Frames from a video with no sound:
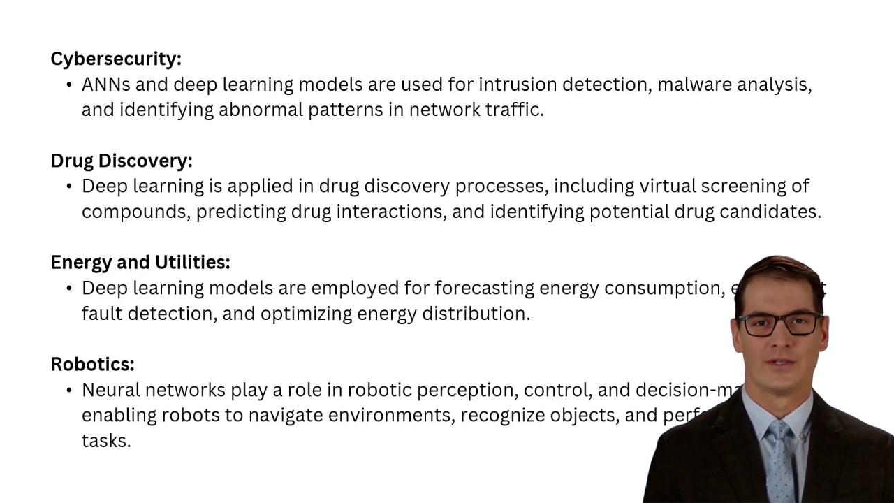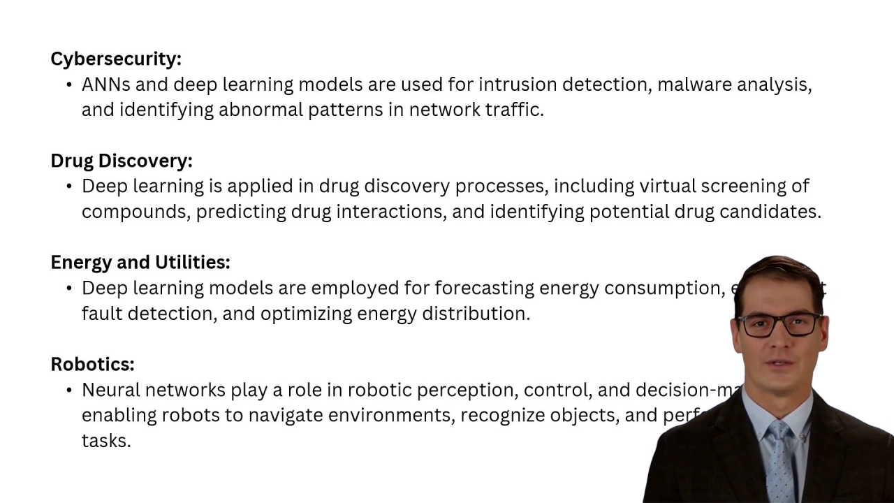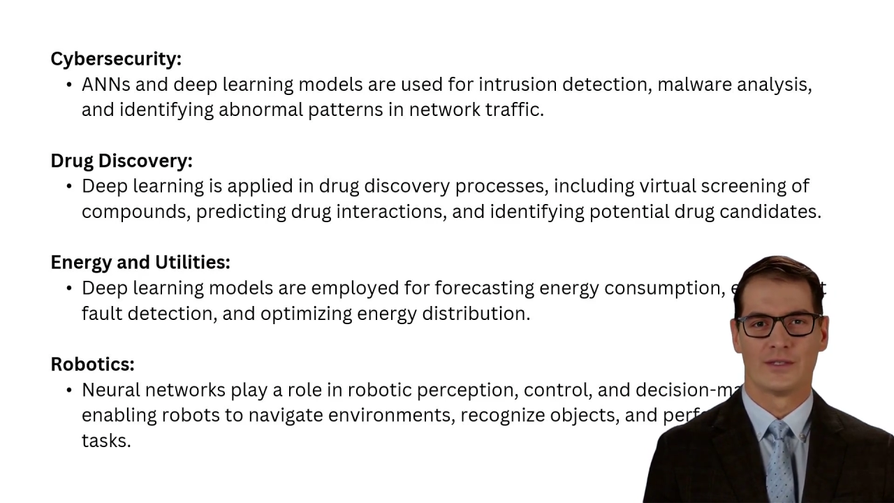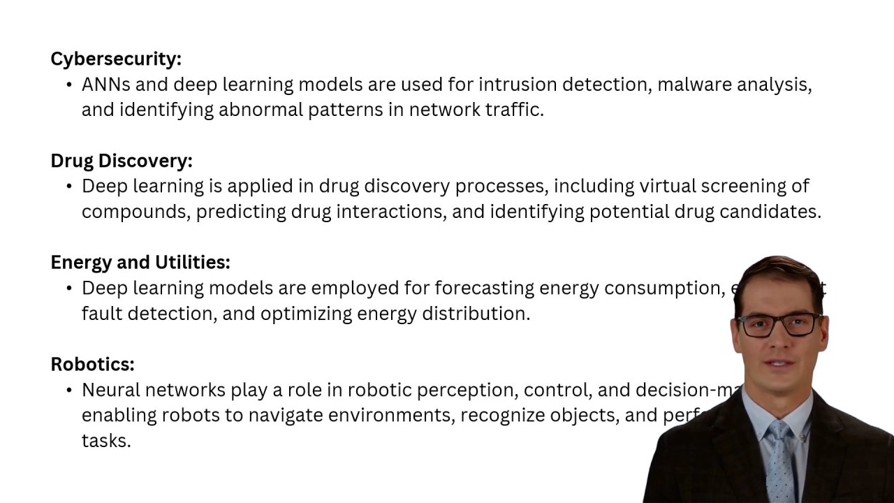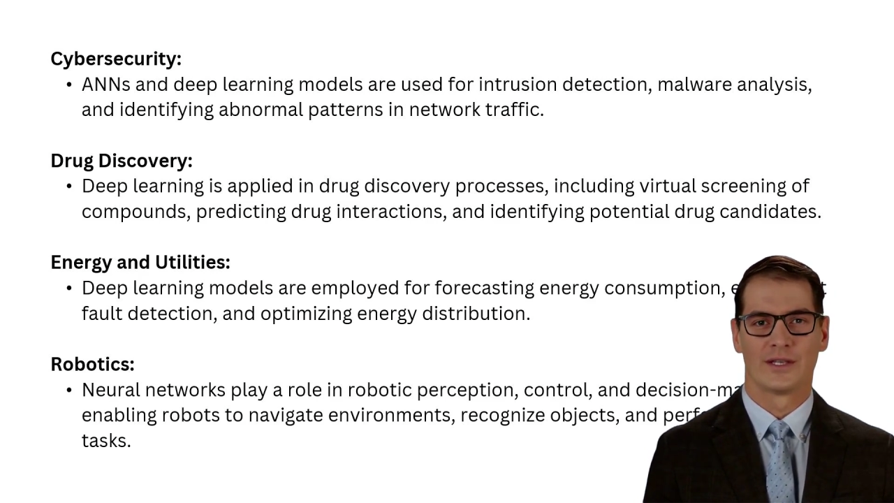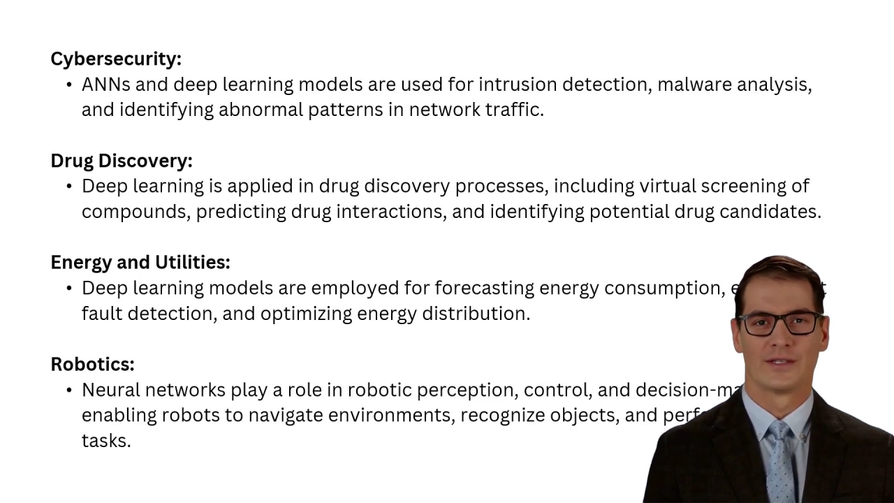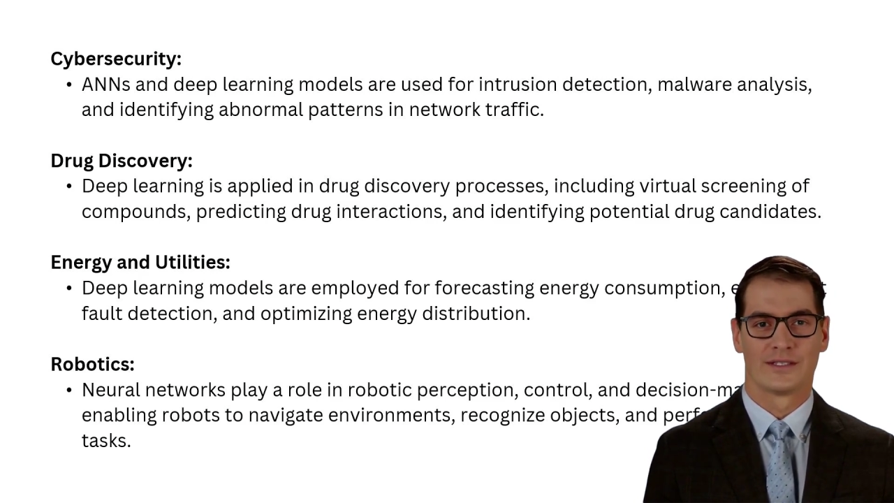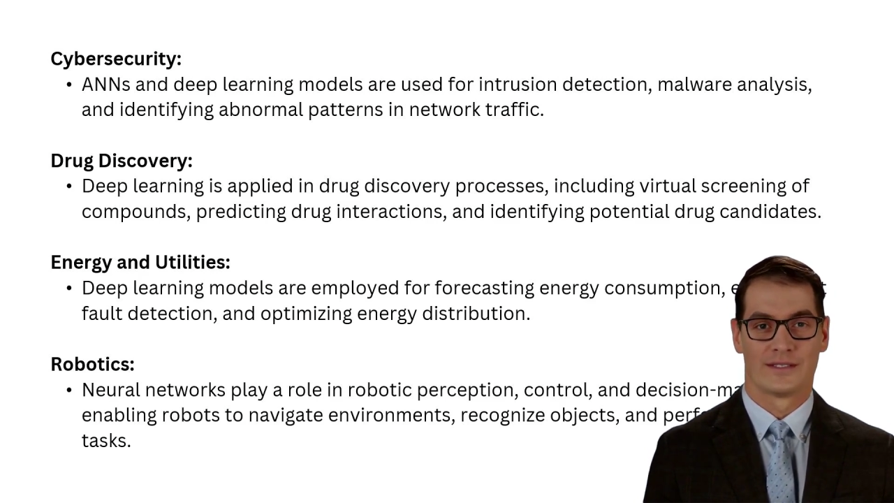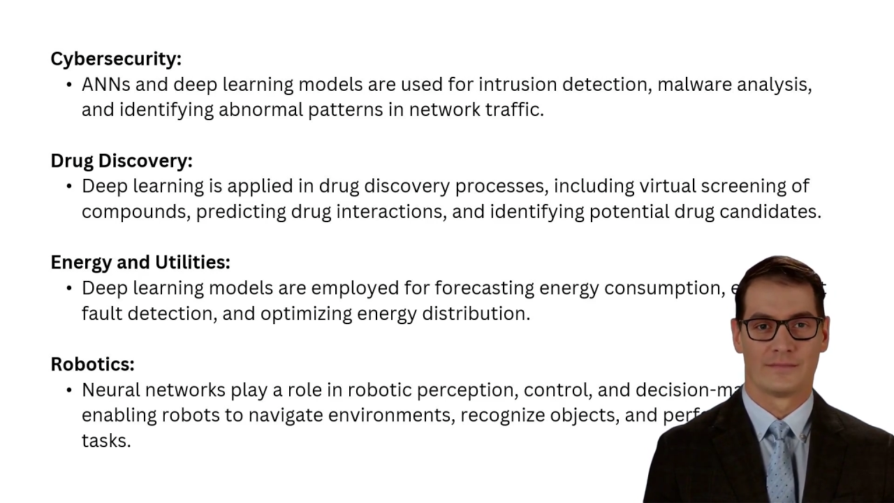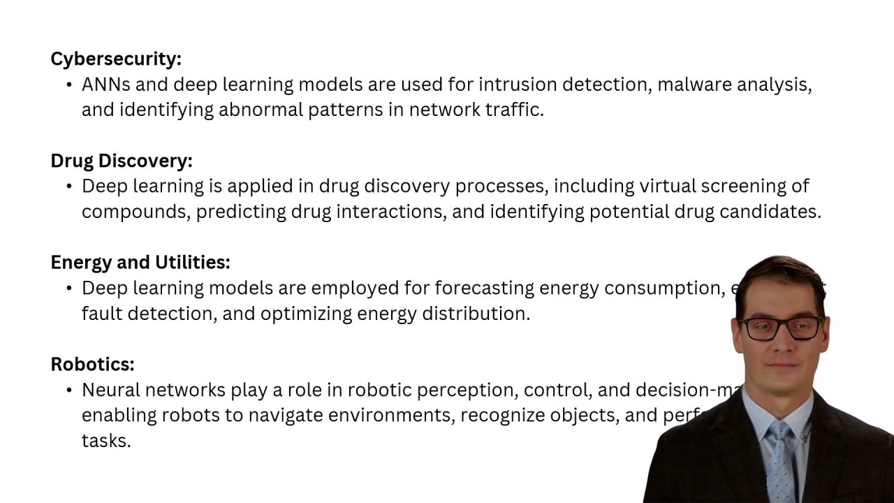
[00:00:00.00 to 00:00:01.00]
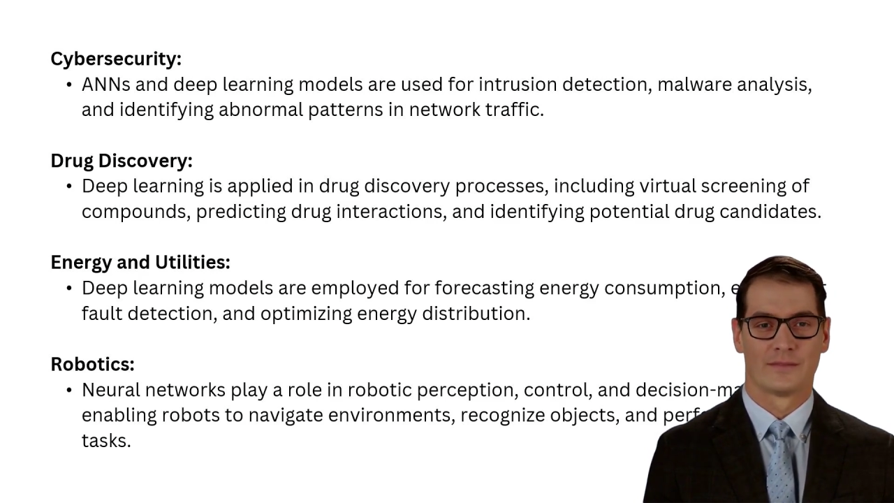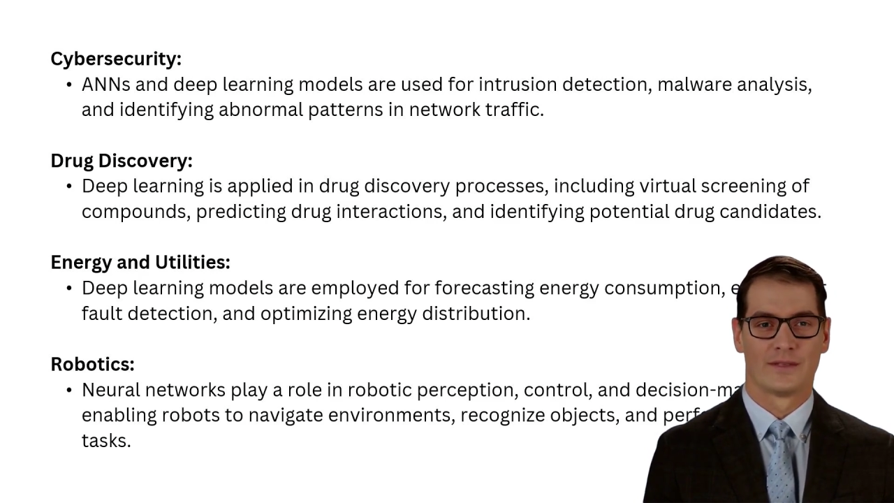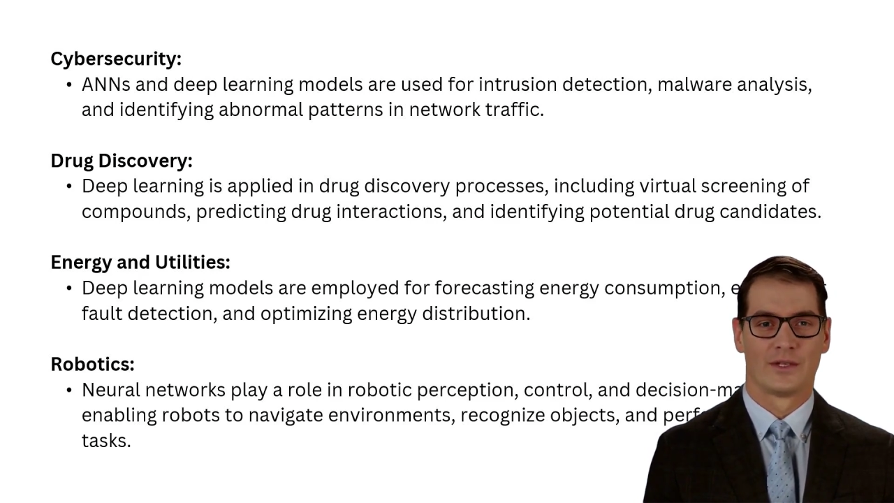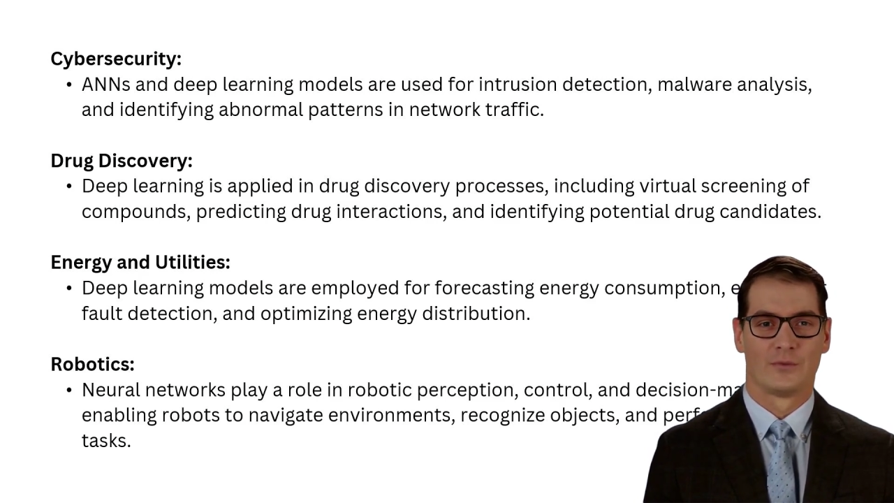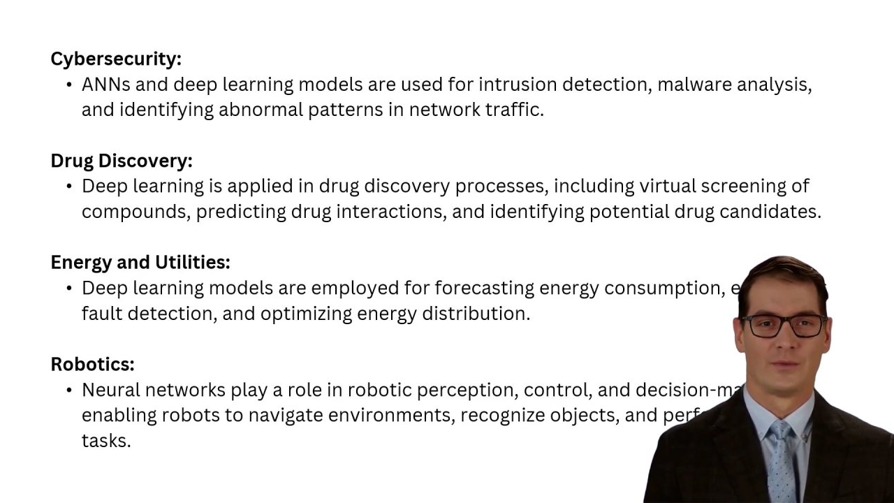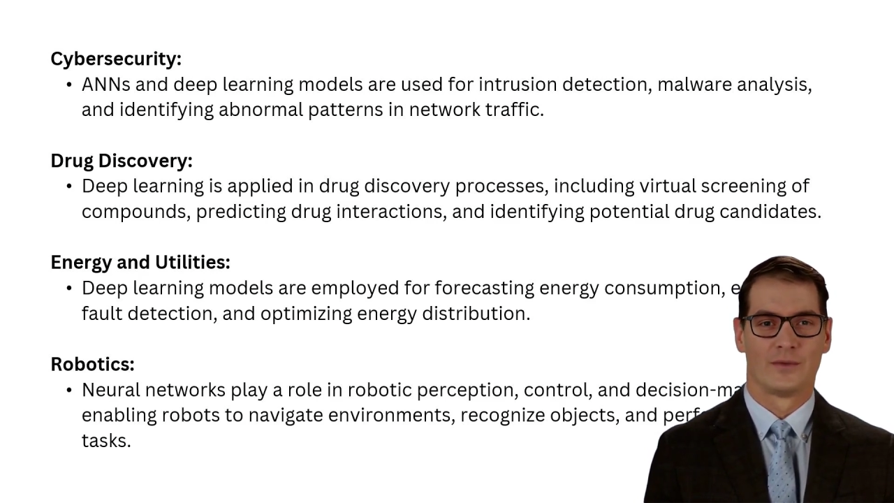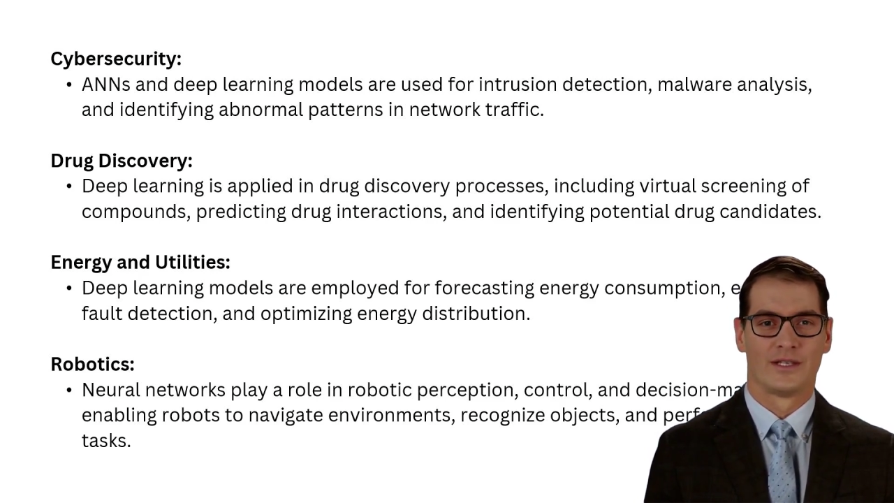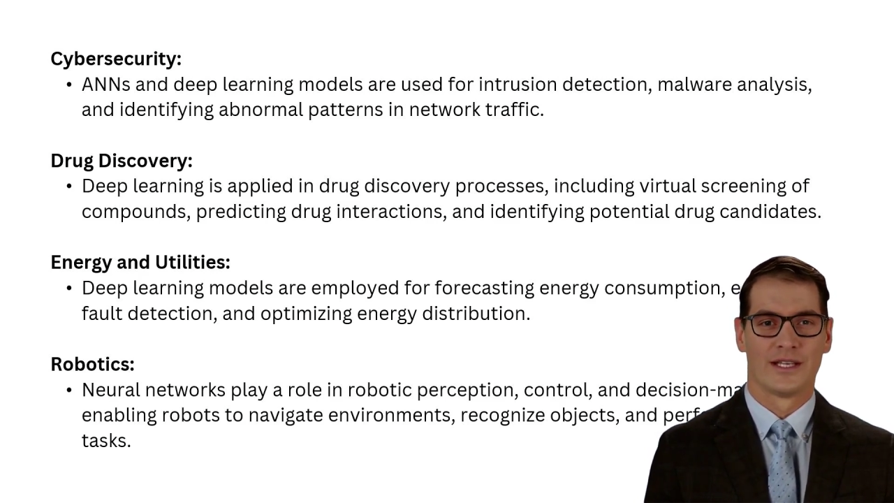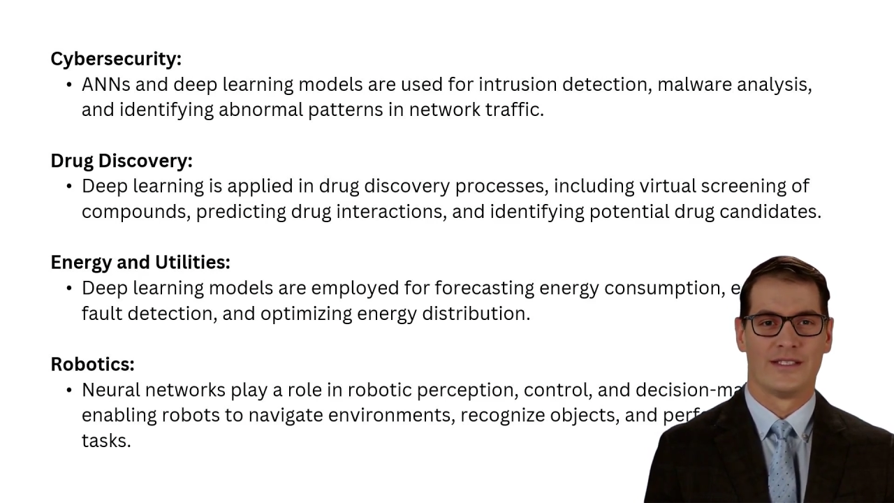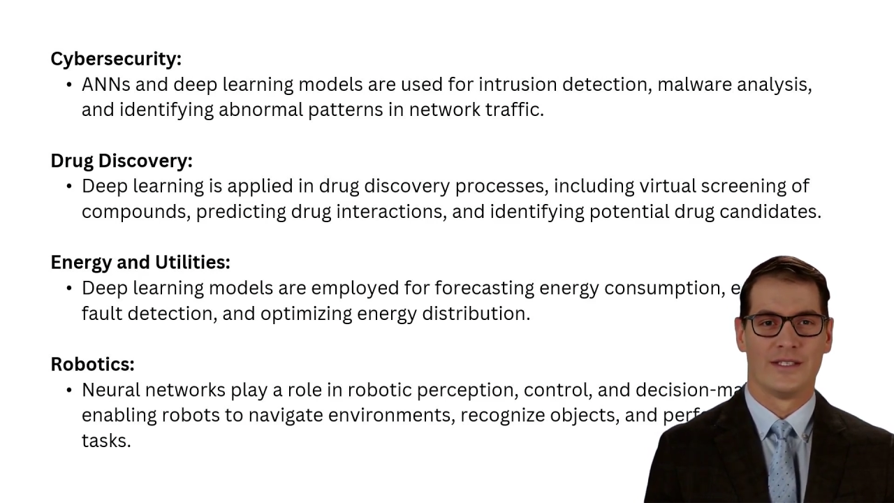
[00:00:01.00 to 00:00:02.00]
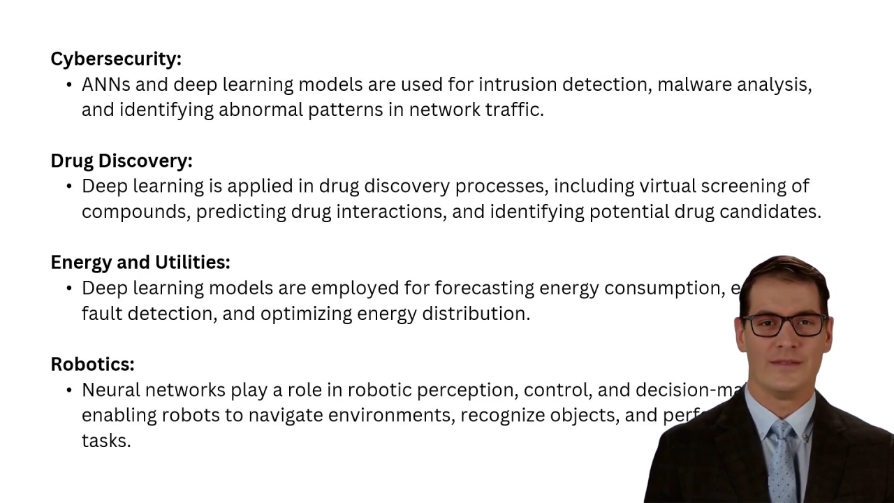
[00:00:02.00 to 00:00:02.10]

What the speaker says: utilities, and robotics.